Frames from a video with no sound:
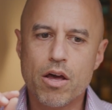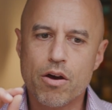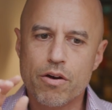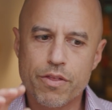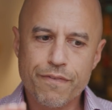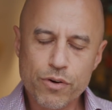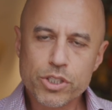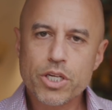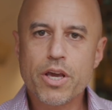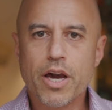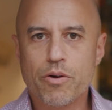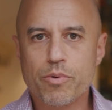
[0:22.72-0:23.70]
the first
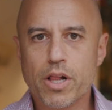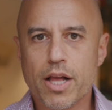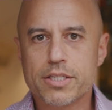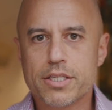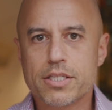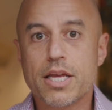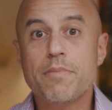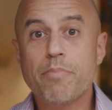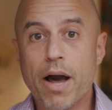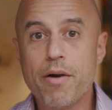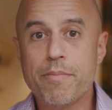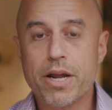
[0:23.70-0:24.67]
thing you got to realize is in
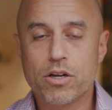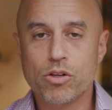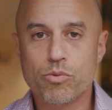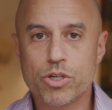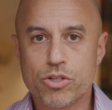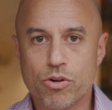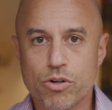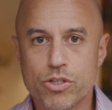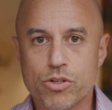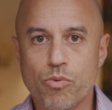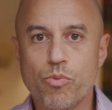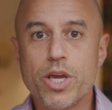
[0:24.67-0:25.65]
biomedical
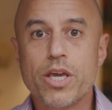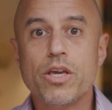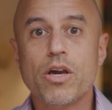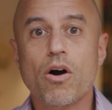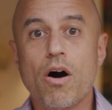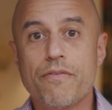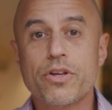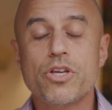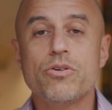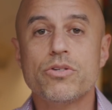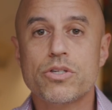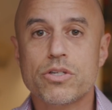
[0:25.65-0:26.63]
research, we often
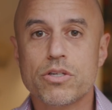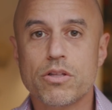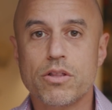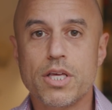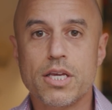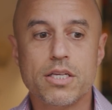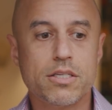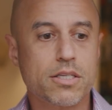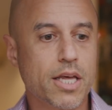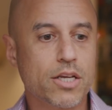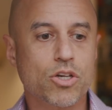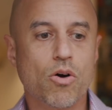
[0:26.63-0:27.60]
use these
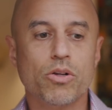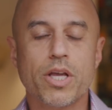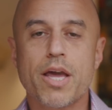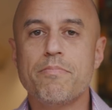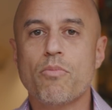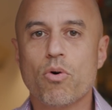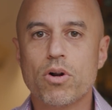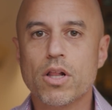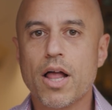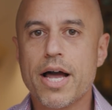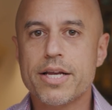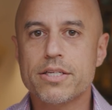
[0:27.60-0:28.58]
things called
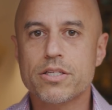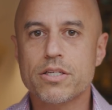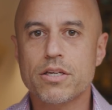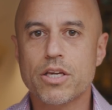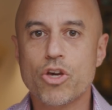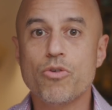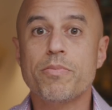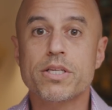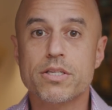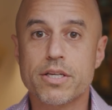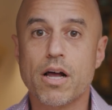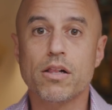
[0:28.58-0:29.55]
immortalized human
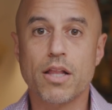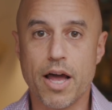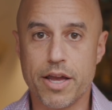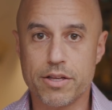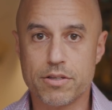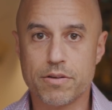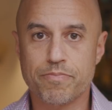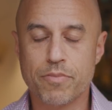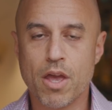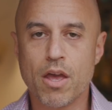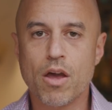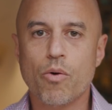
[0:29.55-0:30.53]
cell lines.
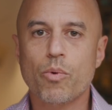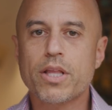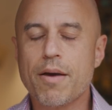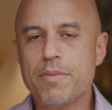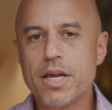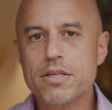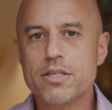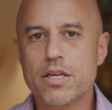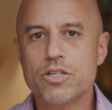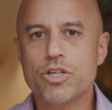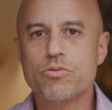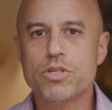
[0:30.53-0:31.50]
What that means
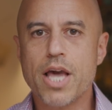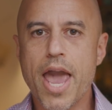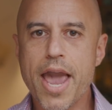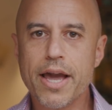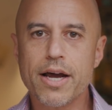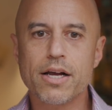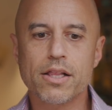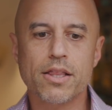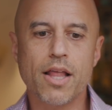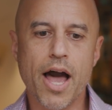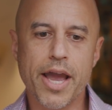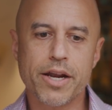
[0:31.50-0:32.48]
is you take a
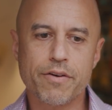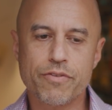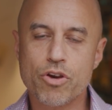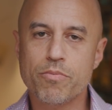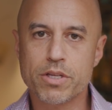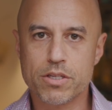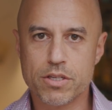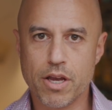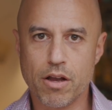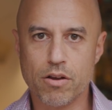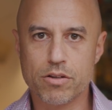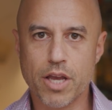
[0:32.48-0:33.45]
line of human
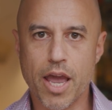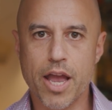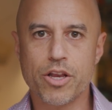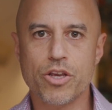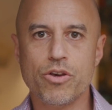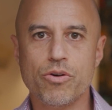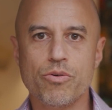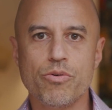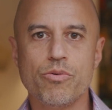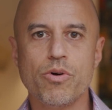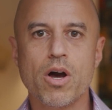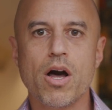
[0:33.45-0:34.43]
cells and
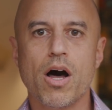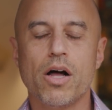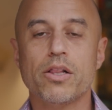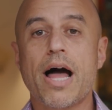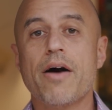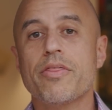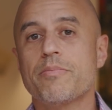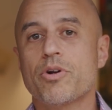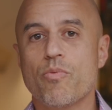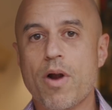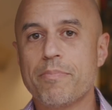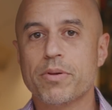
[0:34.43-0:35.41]
you allow them to
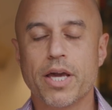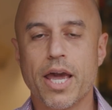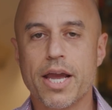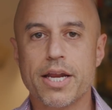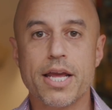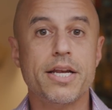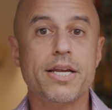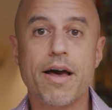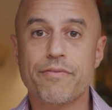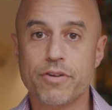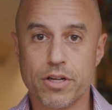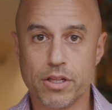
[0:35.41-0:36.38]
replicate
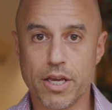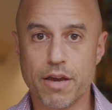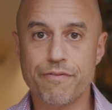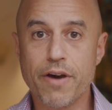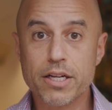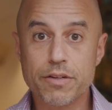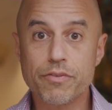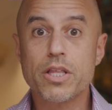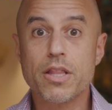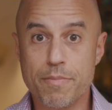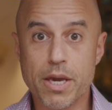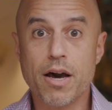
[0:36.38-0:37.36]
indefinitely. Effectively,
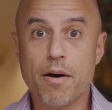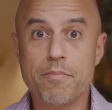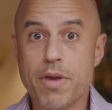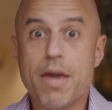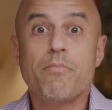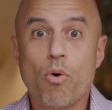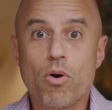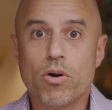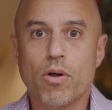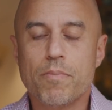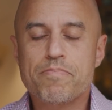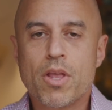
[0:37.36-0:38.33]
they become
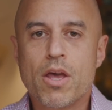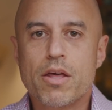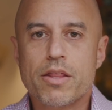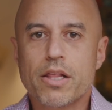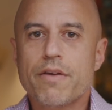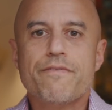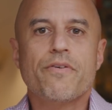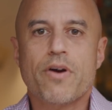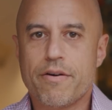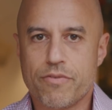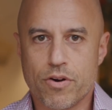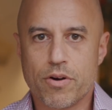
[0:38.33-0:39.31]
immortal, they live
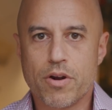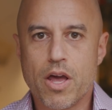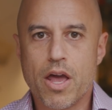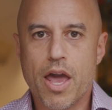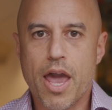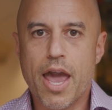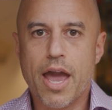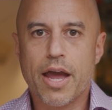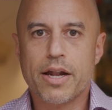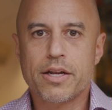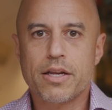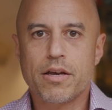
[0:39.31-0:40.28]
forever.
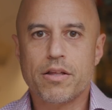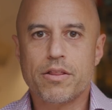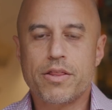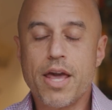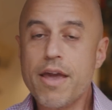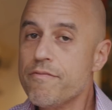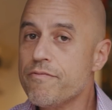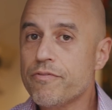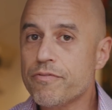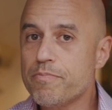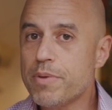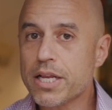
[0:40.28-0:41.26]
And they've
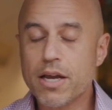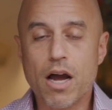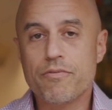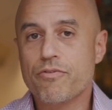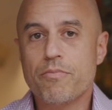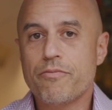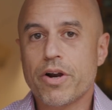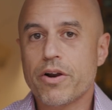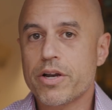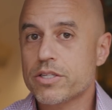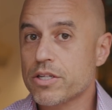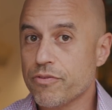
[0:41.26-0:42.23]
been gotten from
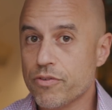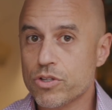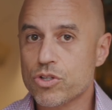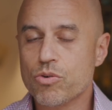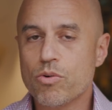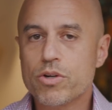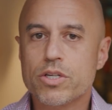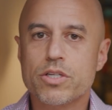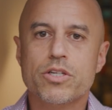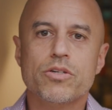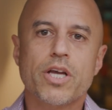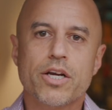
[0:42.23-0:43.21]
various different
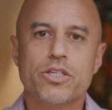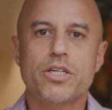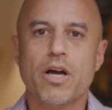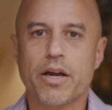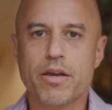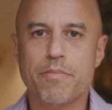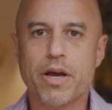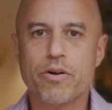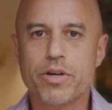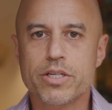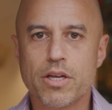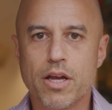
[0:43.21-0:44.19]
sources. There's actually
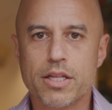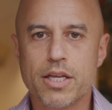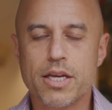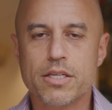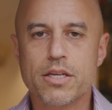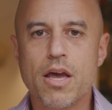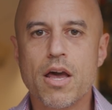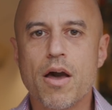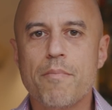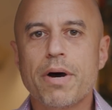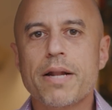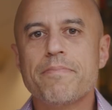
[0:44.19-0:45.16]
documentaries on these.
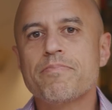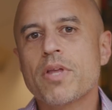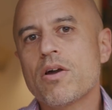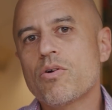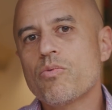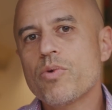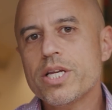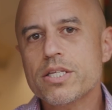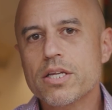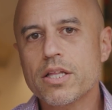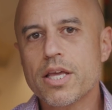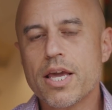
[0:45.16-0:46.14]
But
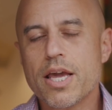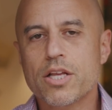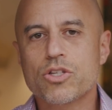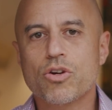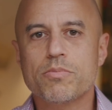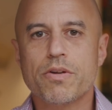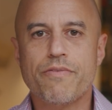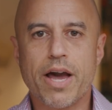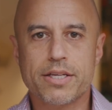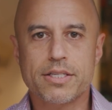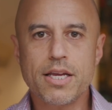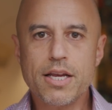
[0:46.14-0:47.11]
recently, in terms of
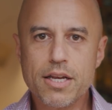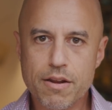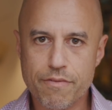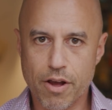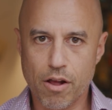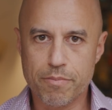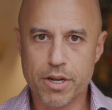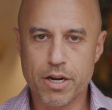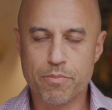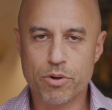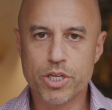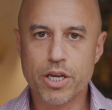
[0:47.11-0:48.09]
vaccine development
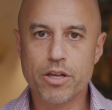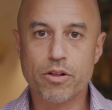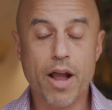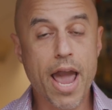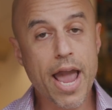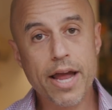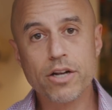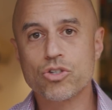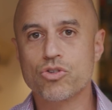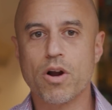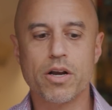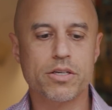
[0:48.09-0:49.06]
in particular, and
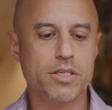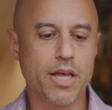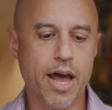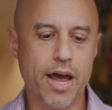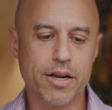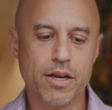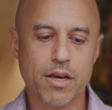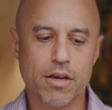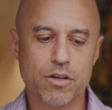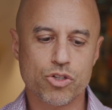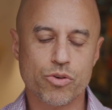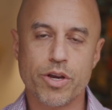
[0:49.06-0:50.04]
drugs that
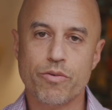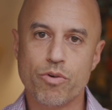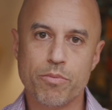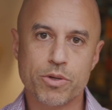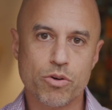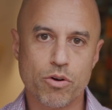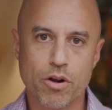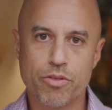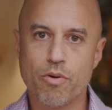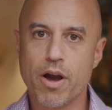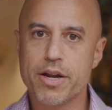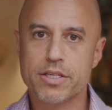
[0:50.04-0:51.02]
treat rheumatoid
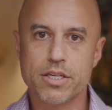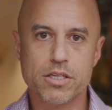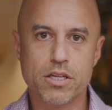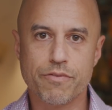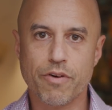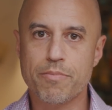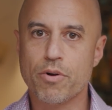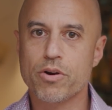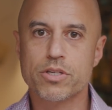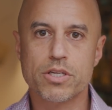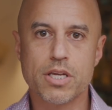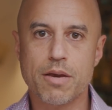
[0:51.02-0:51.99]
arthritis, cystic
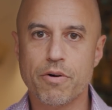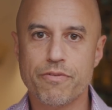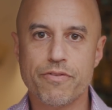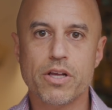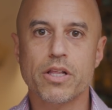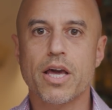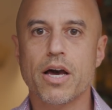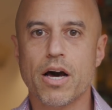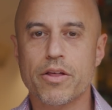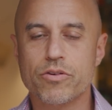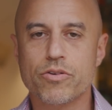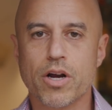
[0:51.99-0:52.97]
fibrosis, hemophilia,
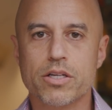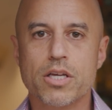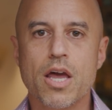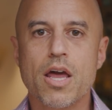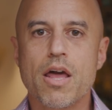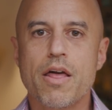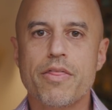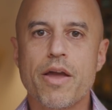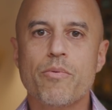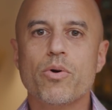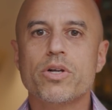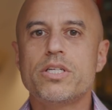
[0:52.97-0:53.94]
other drugs, they
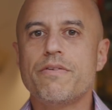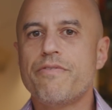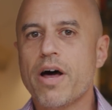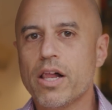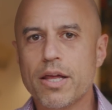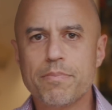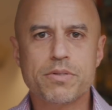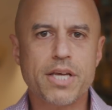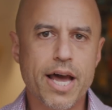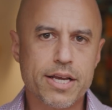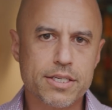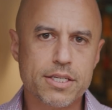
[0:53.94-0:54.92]
were developed,
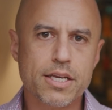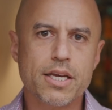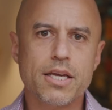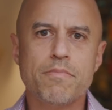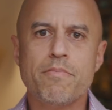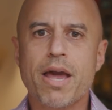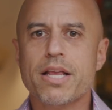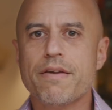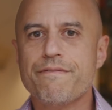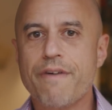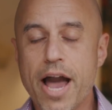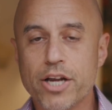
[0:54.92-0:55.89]
tested,
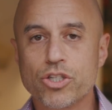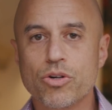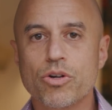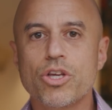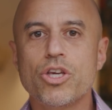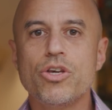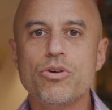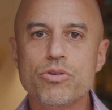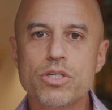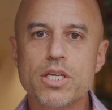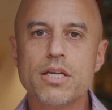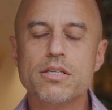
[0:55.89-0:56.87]
manufactured
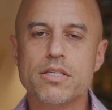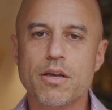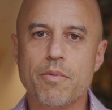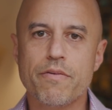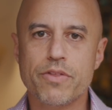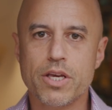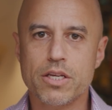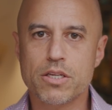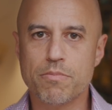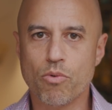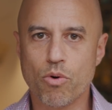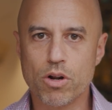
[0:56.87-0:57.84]
using some of these
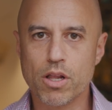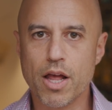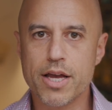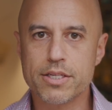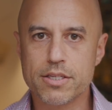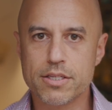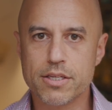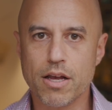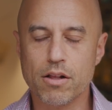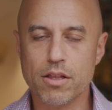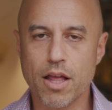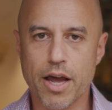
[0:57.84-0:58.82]
immortalized
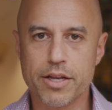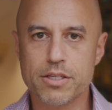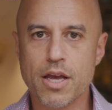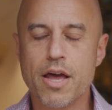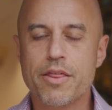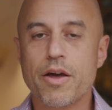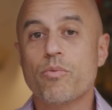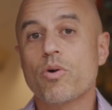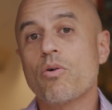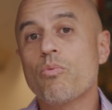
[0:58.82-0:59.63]
cell lines that were